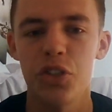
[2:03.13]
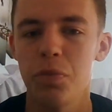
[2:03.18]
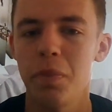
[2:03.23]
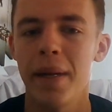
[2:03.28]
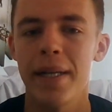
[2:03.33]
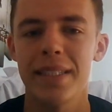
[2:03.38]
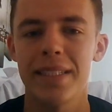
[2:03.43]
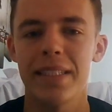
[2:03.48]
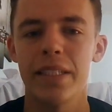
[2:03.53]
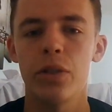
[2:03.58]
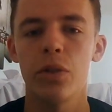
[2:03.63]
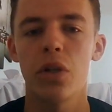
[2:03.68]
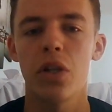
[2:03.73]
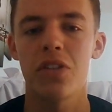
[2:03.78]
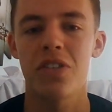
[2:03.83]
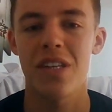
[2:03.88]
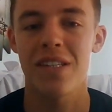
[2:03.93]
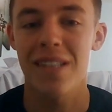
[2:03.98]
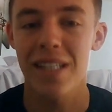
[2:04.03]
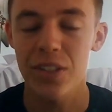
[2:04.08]
Mighty
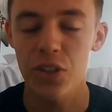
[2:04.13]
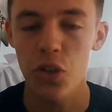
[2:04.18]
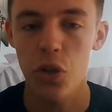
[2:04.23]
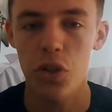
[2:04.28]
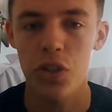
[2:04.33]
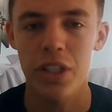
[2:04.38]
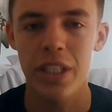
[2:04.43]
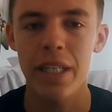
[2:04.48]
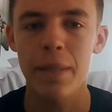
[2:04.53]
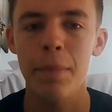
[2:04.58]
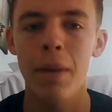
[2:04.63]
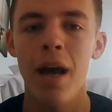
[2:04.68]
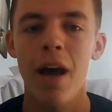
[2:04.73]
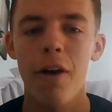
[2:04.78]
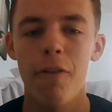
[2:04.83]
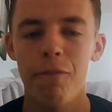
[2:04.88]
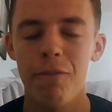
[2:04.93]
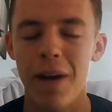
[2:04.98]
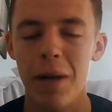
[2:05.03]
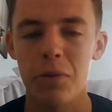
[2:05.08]
Ulysses, he dug deep,
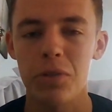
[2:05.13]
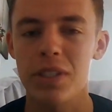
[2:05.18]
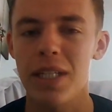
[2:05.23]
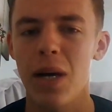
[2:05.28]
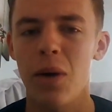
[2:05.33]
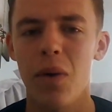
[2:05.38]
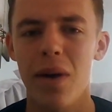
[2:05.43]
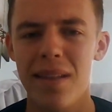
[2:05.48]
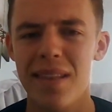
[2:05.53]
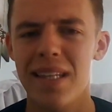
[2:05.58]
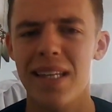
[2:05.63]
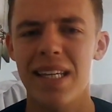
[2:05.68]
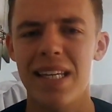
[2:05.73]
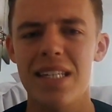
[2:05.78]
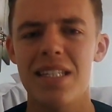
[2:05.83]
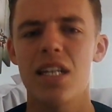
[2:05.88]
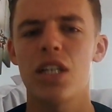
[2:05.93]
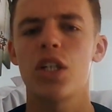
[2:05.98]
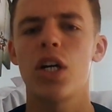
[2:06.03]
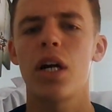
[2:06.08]
found out. I think he's
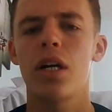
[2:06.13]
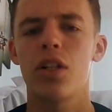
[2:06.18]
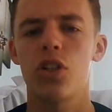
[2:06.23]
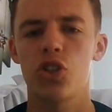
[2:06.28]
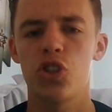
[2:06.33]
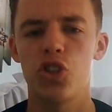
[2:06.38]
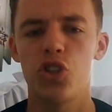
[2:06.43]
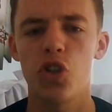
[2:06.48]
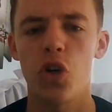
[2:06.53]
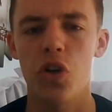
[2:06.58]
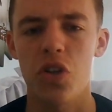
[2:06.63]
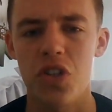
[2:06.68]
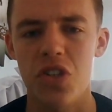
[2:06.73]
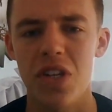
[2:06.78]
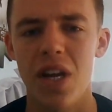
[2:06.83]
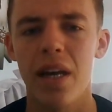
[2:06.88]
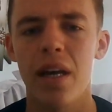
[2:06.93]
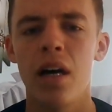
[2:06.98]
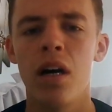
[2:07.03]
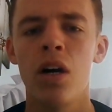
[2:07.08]
a real strong
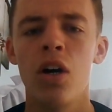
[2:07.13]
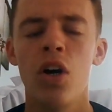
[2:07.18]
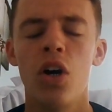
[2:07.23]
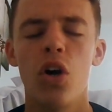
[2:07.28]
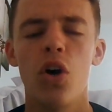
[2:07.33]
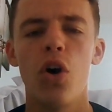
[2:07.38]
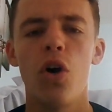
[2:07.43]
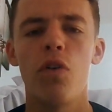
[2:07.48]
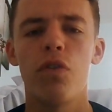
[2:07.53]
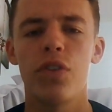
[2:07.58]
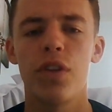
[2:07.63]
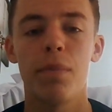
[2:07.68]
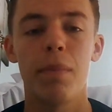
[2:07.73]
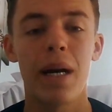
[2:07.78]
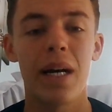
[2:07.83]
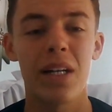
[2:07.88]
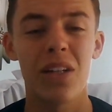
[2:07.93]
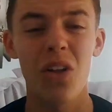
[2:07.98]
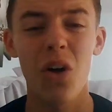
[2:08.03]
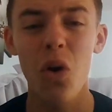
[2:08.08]
stayer over the
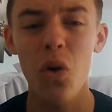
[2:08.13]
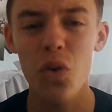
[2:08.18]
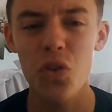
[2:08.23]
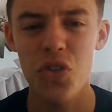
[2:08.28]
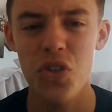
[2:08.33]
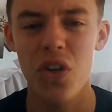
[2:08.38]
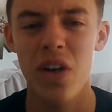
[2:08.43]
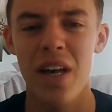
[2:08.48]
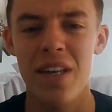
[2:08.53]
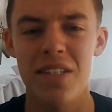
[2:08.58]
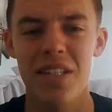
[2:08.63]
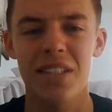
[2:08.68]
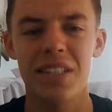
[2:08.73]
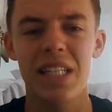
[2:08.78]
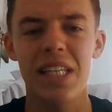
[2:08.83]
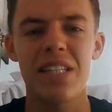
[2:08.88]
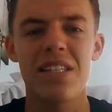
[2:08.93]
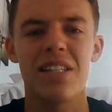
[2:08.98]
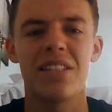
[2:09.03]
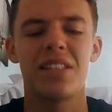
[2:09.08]
mile. Also has a
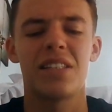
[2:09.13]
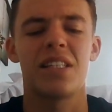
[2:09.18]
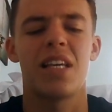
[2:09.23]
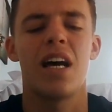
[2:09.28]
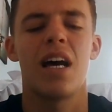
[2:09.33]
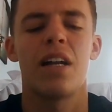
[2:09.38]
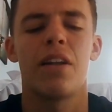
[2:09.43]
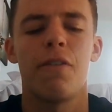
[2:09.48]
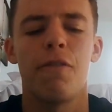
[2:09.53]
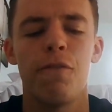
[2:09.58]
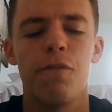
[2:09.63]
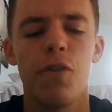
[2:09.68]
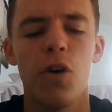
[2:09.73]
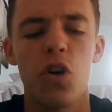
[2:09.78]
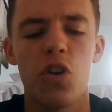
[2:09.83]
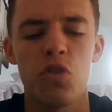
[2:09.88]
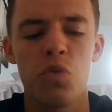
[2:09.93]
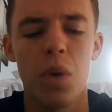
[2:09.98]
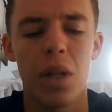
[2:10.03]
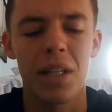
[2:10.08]
decent turn of foot
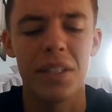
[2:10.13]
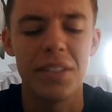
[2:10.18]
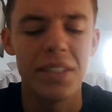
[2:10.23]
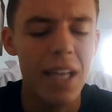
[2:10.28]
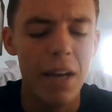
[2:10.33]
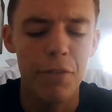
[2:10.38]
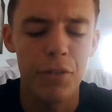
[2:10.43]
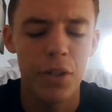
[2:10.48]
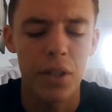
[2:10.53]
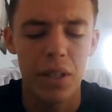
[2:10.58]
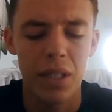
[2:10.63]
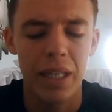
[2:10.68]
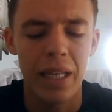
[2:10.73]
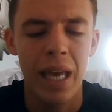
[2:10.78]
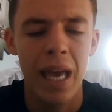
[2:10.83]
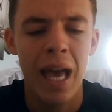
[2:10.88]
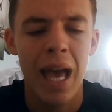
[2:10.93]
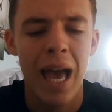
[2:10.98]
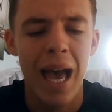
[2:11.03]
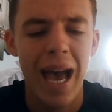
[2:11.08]
as well, and definitely
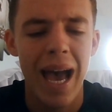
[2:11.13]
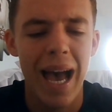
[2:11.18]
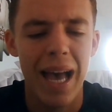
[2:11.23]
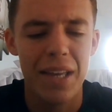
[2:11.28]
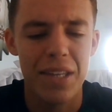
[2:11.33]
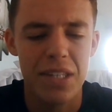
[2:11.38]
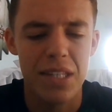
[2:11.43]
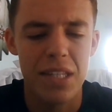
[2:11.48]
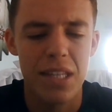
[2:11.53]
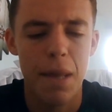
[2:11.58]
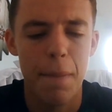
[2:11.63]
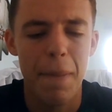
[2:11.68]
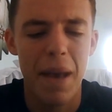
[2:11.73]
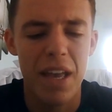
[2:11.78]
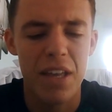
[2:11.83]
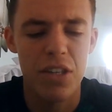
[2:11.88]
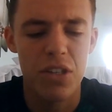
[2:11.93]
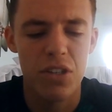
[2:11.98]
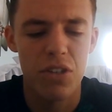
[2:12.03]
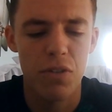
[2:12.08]
has the
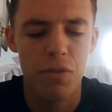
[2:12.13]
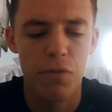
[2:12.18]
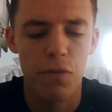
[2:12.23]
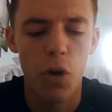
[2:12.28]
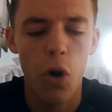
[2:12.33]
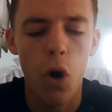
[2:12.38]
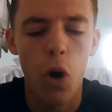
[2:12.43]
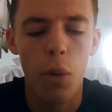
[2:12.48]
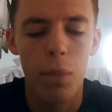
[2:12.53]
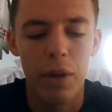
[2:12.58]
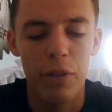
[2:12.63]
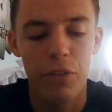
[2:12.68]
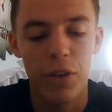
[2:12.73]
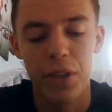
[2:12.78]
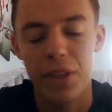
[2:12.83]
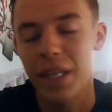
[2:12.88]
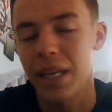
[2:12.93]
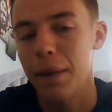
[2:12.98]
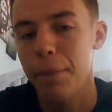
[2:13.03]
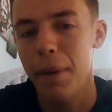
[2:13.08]
best form. If you
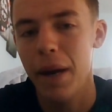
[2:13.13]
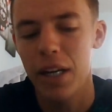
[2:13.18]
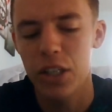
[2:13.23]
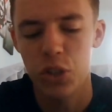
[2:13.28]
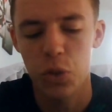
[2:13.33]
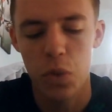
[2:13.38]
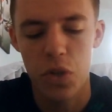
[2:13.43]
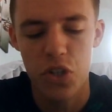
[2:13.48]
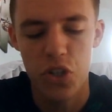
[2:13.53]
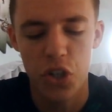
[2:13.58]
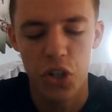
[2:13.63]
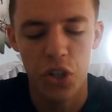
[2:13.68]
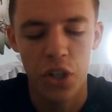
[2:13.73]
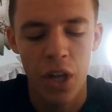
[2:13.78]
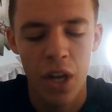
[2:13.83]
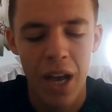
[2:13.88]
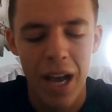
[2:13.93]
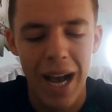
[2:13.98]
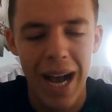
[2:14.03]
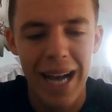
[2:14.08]
think back to his run
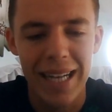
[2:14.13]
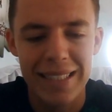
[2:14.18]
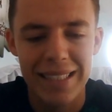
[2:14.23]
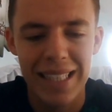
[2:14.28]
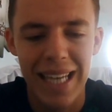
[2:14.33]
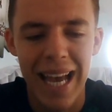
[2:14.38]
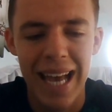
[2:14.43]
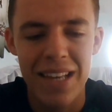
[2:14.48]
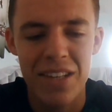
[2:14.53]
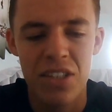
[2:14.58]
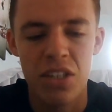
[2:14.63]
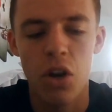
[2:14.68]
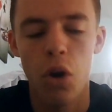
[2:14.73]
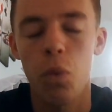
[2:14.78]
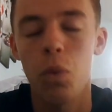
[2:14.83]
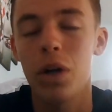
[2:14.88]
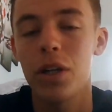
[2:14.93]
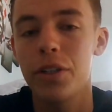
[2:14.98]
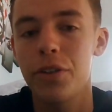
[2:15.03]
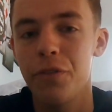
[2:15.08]
at Ascot,
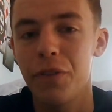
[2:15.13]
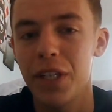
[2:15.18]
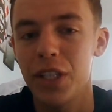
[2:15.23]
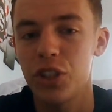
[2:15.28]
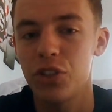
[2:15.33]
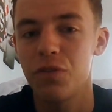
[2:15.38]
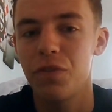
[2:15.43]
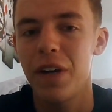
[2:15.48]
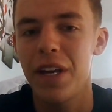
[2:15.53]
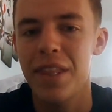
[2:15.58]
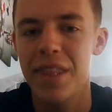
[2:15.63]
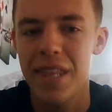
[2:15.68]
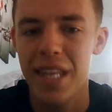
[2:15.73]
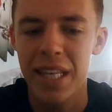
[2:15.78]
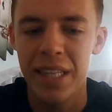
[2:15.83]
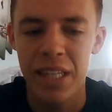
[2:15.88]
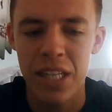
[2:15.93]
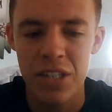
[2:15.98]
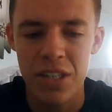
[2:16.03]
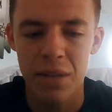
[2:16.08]
where he finished 5th
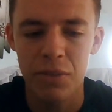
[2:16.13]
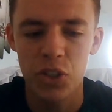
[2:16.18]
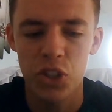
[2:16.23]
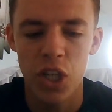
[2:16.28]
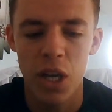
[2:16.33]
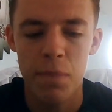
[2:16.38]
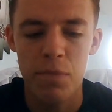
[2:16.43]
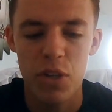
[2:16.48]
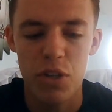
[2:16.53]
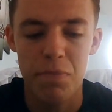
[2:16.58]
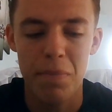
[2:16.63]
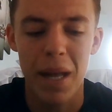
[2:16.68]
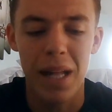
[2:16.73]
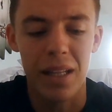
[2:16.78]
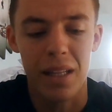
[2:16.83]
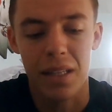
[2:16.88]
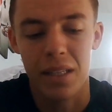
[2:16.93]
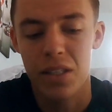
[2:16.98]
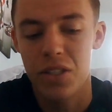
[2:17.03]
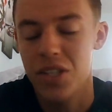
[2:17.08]
in the St James's
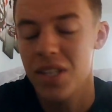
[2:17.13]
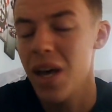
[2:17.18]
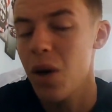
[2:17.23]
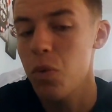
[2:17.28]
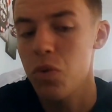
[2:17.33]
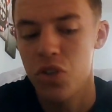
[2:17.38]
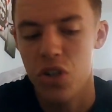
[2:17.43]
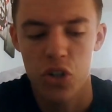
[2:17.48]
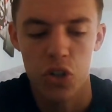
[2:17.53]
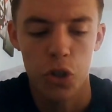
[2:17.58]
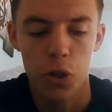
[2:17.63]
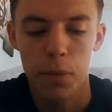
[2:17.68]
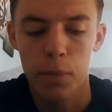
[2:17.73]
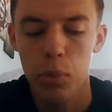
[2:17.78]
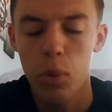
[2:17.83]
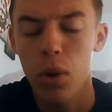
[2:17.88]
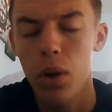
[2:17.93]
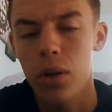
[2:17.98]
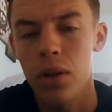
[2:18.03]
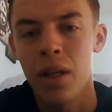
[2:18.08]
Palace, that was a Group
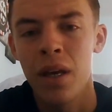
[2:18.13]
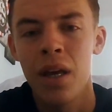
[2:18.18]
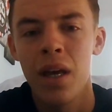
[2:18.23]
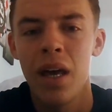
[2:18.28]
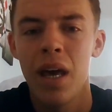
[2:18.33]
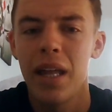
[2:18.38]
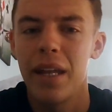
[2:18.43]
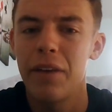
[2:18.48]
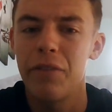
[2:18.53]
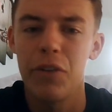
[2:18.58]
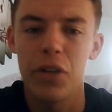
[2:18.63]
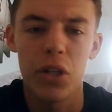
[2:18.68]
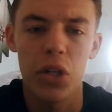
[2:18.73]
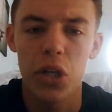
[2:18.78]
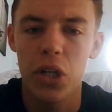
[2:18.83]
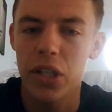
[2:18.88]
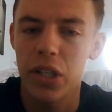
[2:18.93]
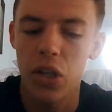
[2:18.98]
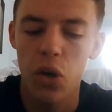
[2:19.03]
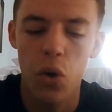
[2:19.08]
1. And if you
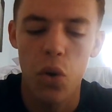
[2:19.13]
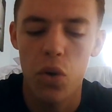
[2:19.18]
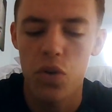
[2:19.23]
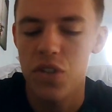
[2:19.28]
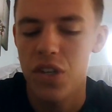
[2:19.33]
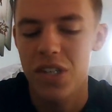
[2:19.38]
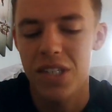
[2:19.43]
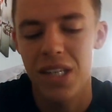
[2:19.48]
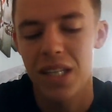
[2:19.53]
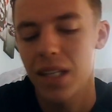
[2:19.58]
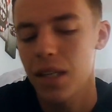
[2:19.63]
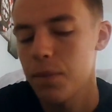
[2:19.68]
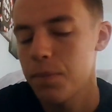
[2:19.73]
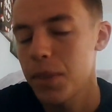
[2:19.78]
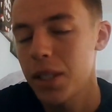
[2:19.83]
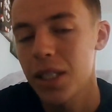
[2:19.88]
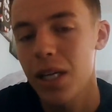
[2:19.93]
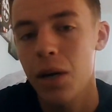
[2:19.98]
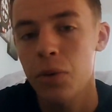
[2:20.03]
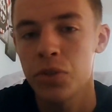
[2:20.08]
look at the horses in and
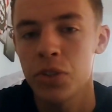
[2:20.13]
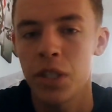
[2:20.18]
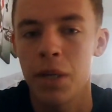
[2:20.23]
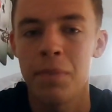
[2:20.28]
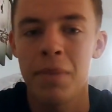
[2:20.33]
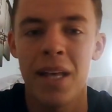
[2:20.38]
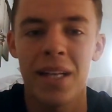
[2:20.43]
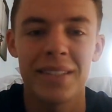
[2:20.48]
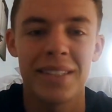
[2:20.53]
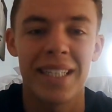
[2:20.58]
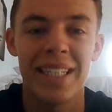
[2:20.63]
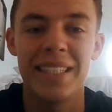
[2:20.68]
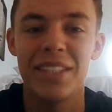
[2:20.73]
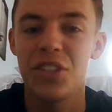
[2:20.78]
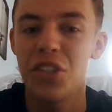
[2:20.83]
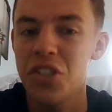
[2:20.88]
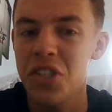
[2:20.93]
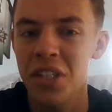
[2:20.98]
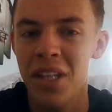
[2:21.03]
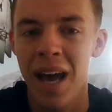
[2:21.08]
around him that day, he
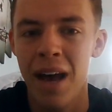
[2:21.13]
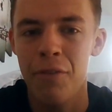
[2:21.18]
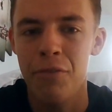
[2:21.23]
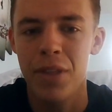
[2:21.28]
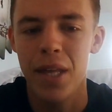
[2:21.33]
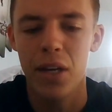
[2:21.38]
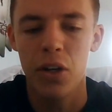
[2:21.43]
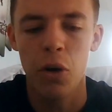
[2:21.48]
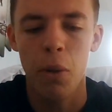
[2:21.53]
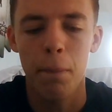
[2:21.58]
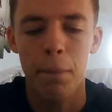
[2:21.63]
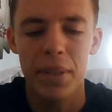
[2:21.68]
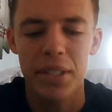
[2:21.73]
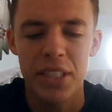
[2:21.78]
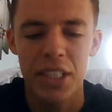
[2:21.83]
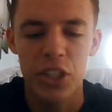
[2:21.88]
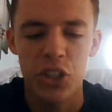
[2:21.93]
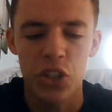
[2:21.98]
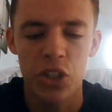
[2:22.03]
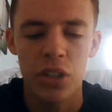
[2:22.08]
doesn't have that
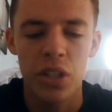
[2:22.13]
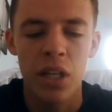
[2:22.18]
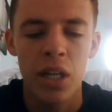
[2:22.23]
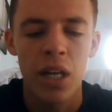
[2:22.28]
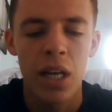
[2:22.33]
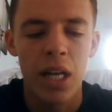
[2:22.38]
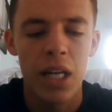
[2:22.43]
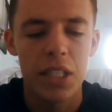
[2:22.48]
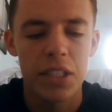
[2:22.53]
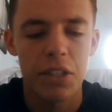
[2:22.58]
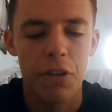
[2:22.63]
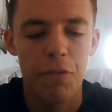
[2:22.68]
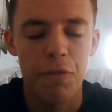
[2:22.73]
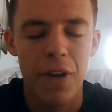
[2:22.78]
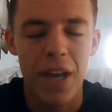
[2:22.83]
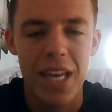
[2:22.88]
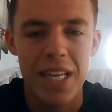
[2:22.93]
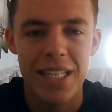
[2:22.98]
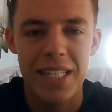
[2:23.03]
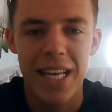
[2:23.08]
competition to
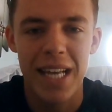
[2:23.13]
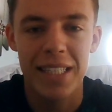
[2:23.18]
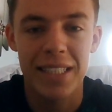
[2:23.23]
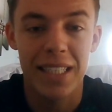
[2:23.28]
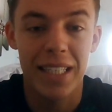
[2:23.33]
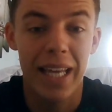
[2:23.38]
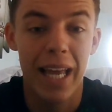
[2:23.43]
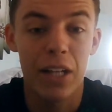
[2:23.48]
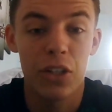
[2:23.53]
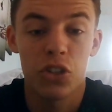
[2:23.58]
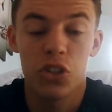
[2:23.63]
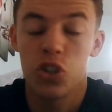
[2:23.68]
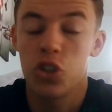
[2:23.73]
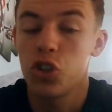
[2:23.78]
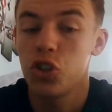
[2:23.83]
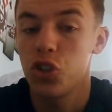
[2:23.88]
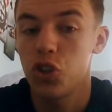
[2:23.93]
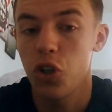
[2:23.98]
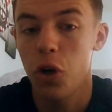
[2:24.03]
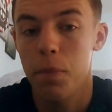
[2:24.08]
face yet again.
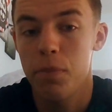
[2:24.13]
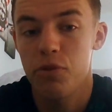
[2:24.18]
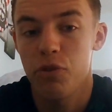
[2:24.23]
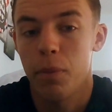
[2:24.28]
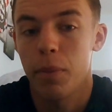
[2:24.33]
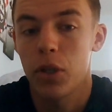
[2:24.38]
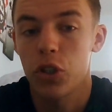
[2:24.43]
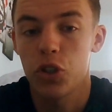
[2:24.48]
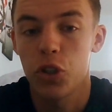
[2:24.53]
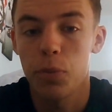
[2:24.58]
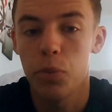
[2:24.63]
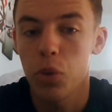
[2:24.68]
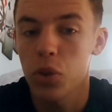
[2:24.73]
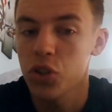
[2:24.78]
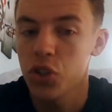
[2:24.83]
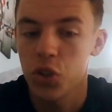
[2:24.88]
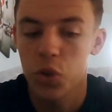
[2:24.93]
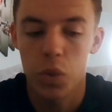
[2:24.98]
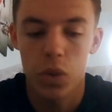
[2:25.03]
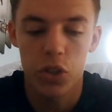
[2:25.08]
Good drops from a Group
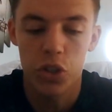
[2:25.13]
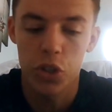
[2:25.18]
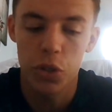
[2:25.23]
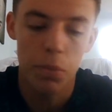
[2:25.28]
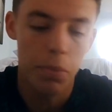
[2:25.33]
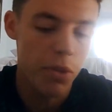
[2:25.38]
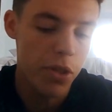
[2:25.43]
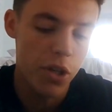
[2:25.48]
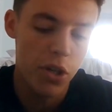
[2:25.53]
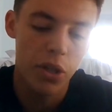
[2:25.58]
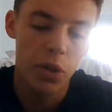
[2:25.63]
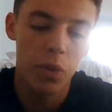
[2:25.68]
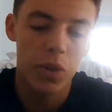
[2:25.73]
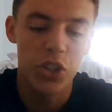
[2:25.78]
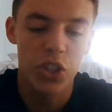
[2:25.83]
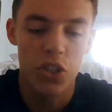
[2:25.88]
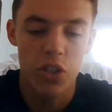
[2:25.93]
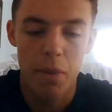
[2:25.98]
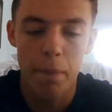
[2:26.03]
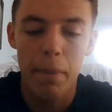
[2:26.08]
1 to a Group 3,
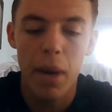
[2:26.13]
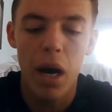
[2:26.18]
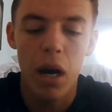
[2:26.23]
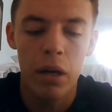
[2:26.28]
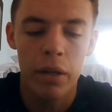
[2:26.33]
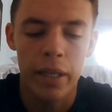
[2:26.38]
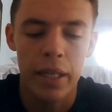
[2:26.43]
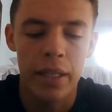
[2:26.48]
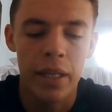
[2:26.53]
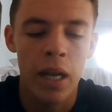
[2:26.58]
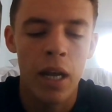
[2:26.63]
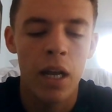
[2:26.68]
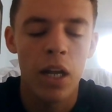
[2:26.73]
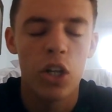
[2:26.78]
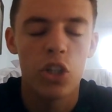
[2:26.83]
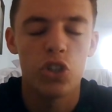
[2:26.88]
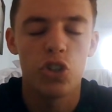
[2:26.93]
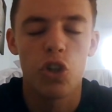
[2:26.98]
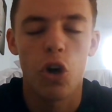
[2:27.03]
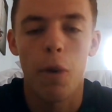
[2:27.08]
which is a market
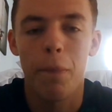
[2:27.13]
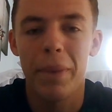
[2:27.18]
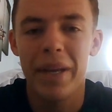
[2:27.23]
drop.